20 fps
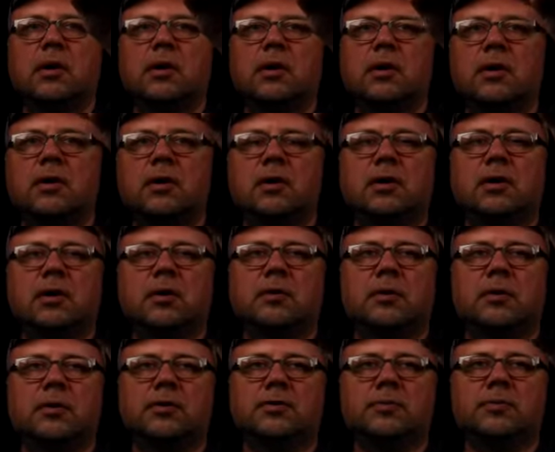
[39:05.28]
A
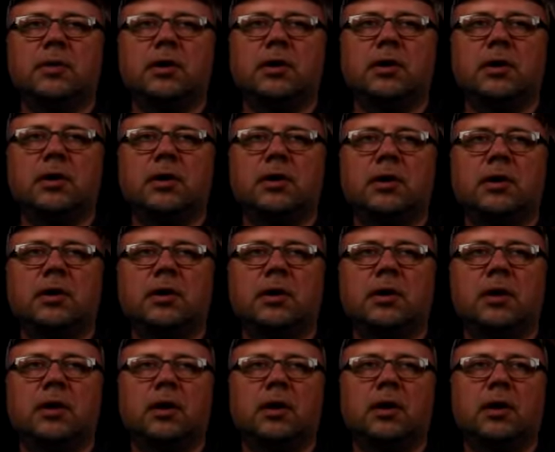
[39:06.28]
equals B
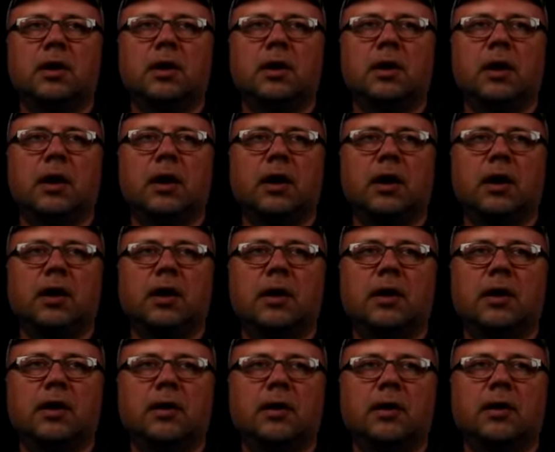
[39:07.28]

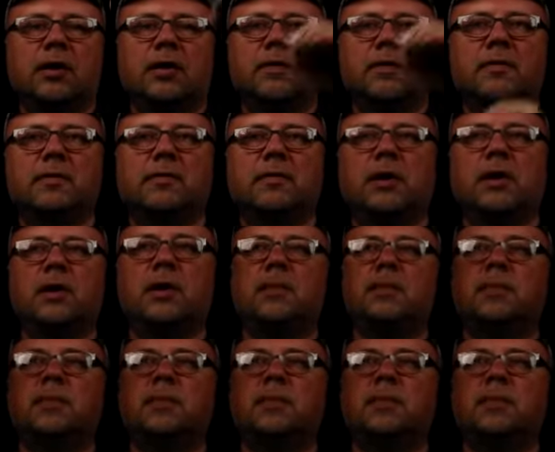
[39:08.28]
L V.